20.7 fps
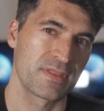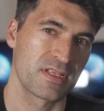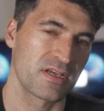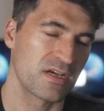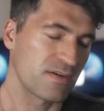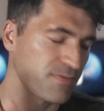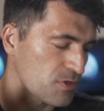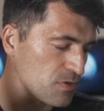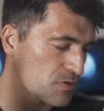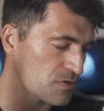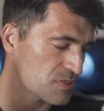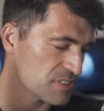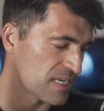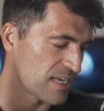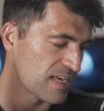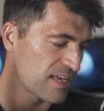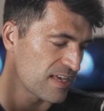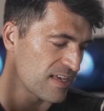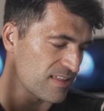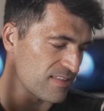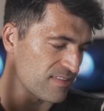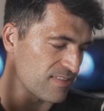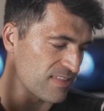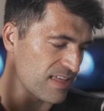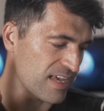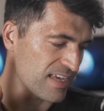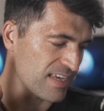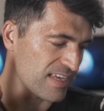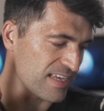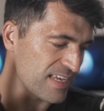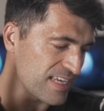Of course,
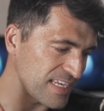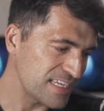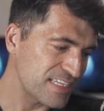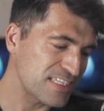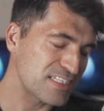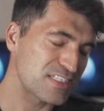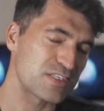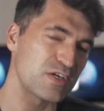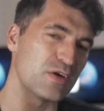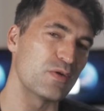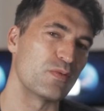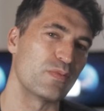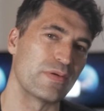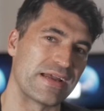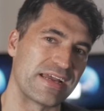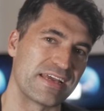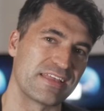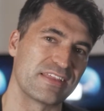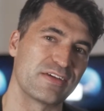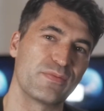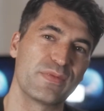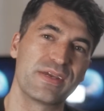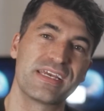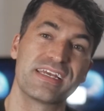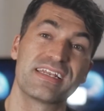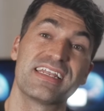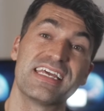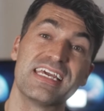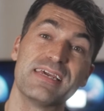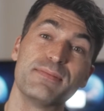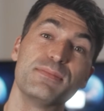there is a way that we
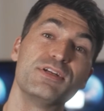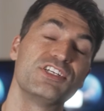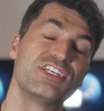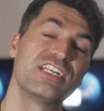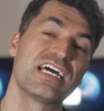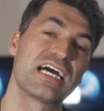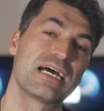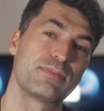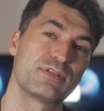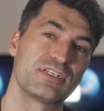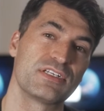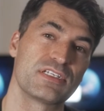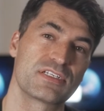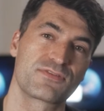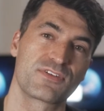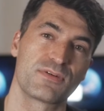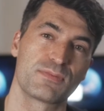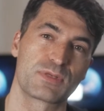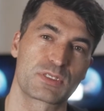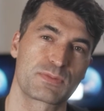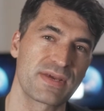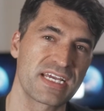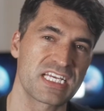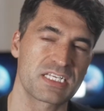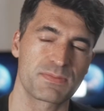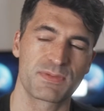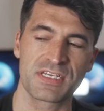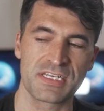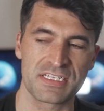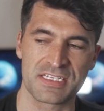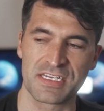can image inhabitants from space
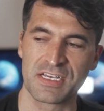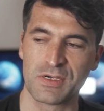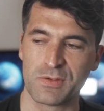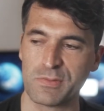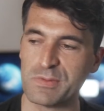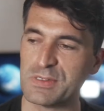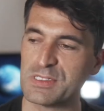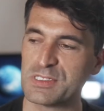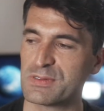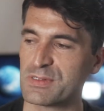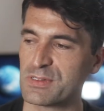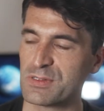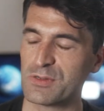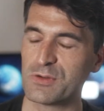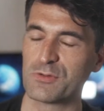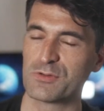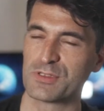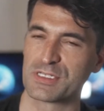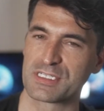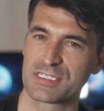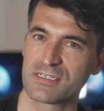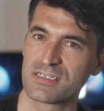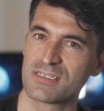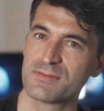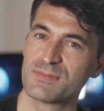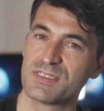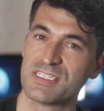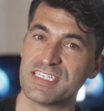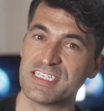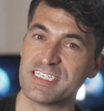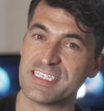because we do it all the time
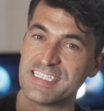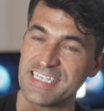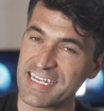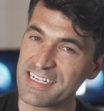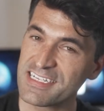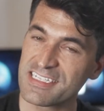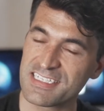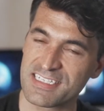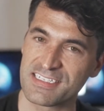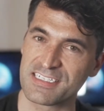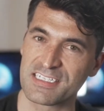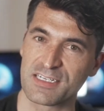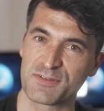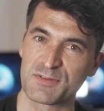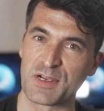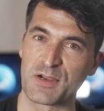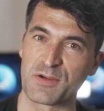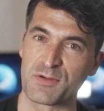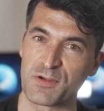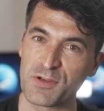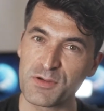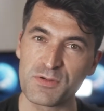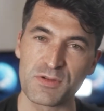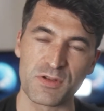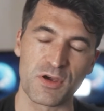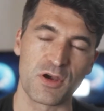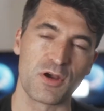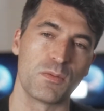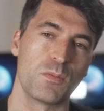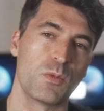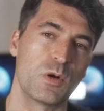to the denizens of our own
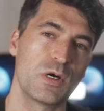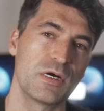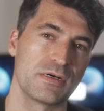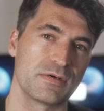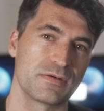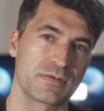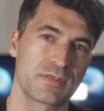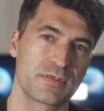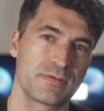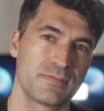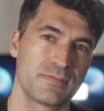home world.